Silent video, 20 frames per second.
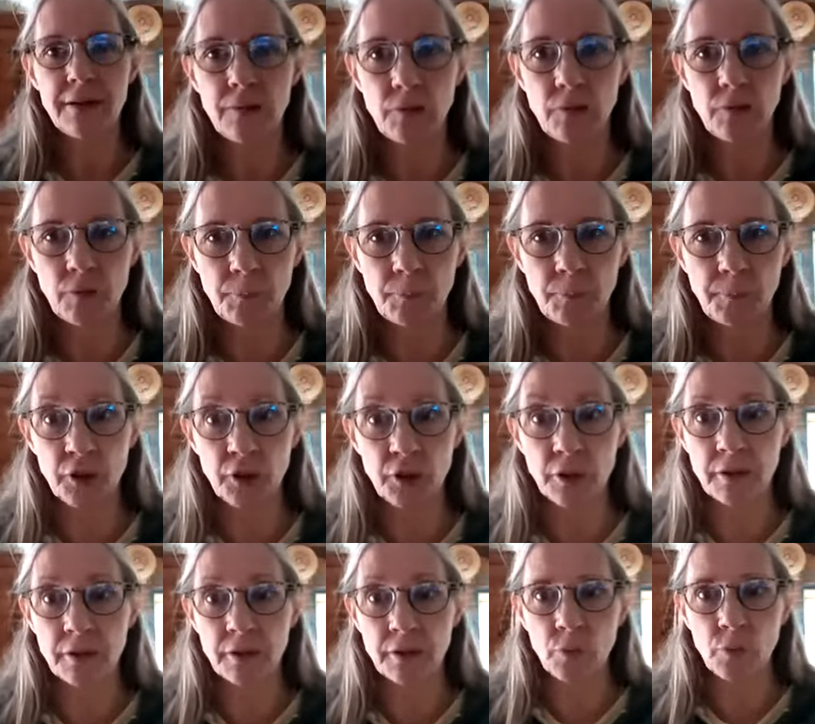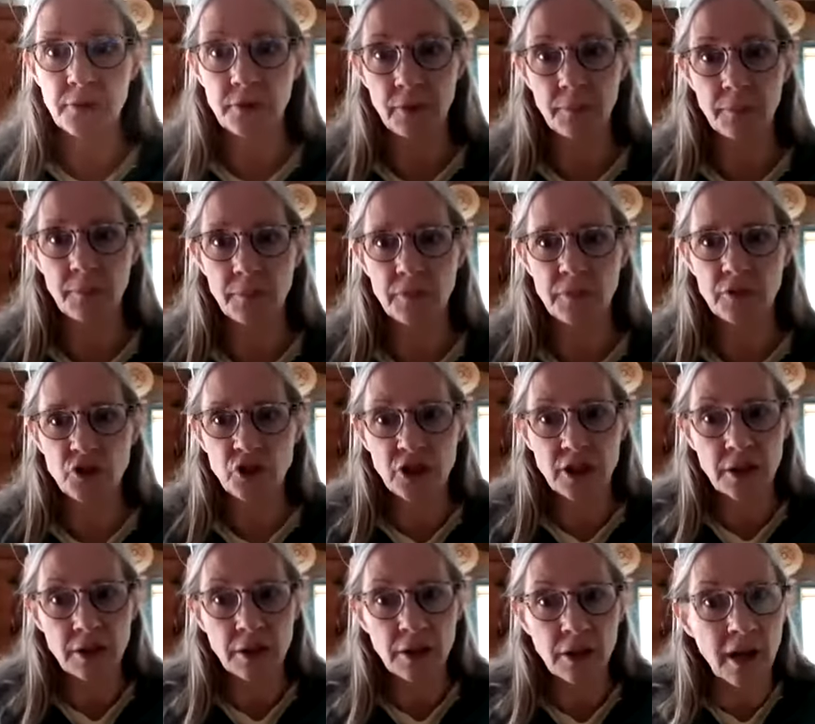It's just pure wisdom,
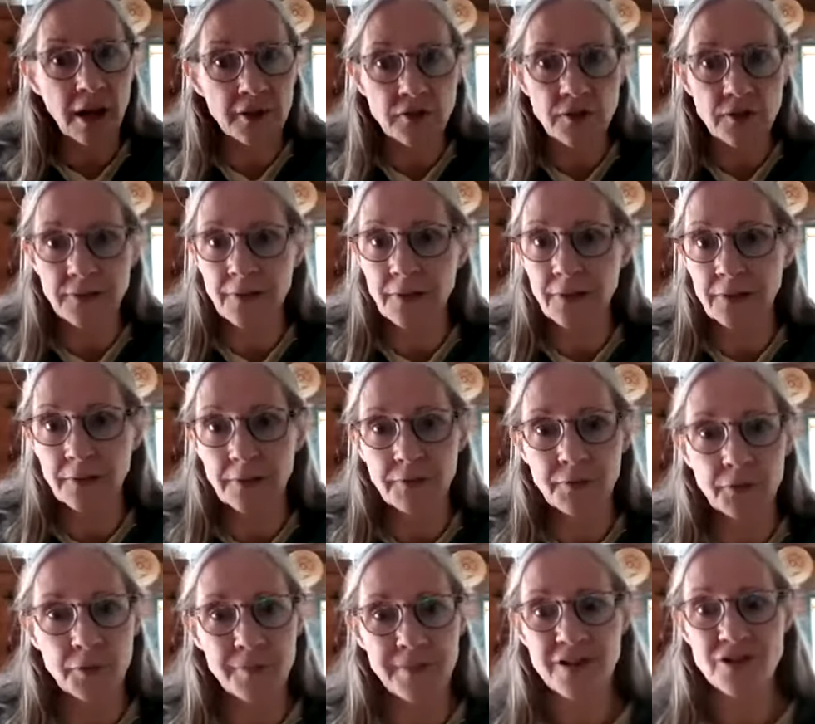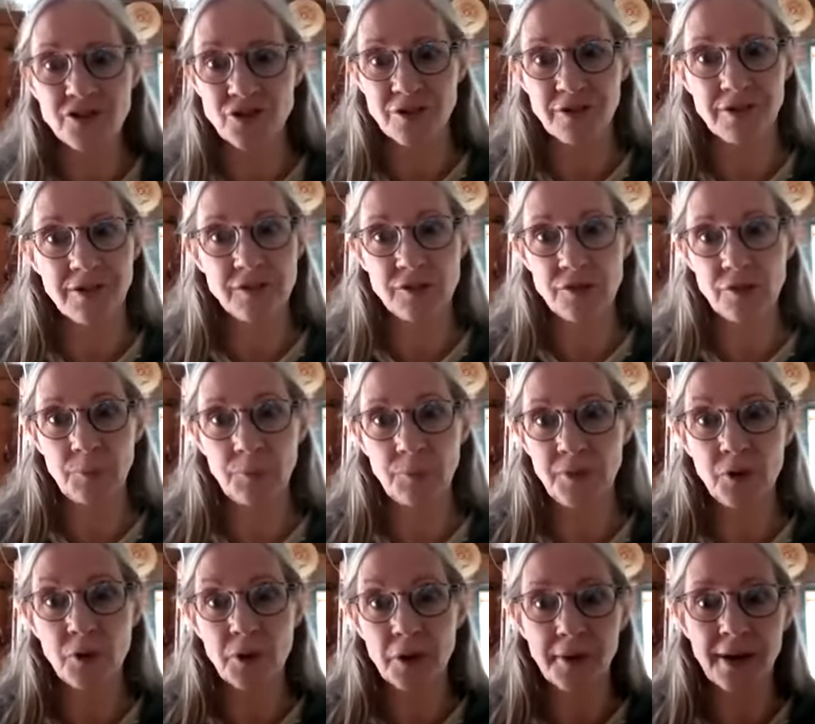chi, consciousness, information. It's just
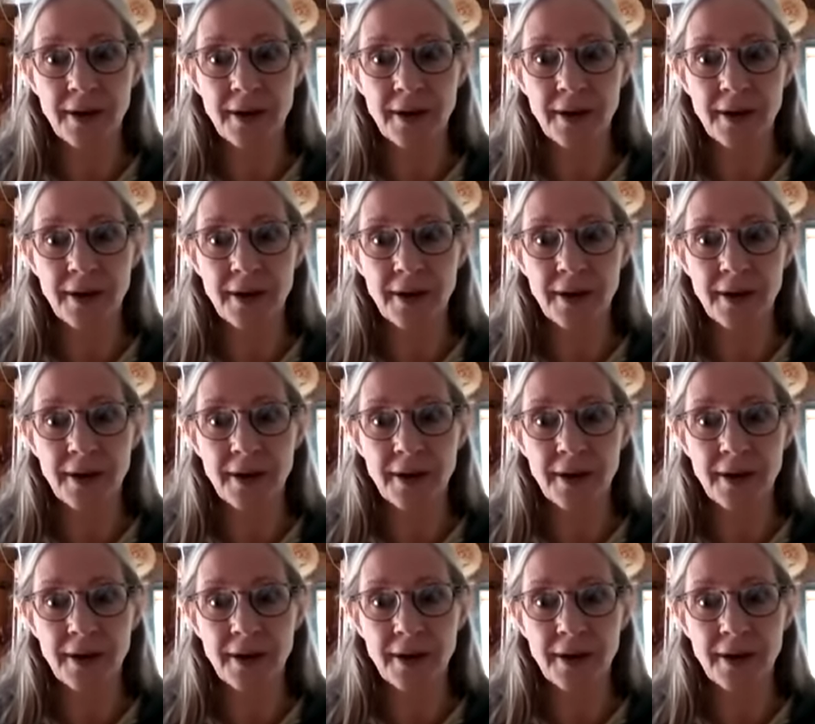pure,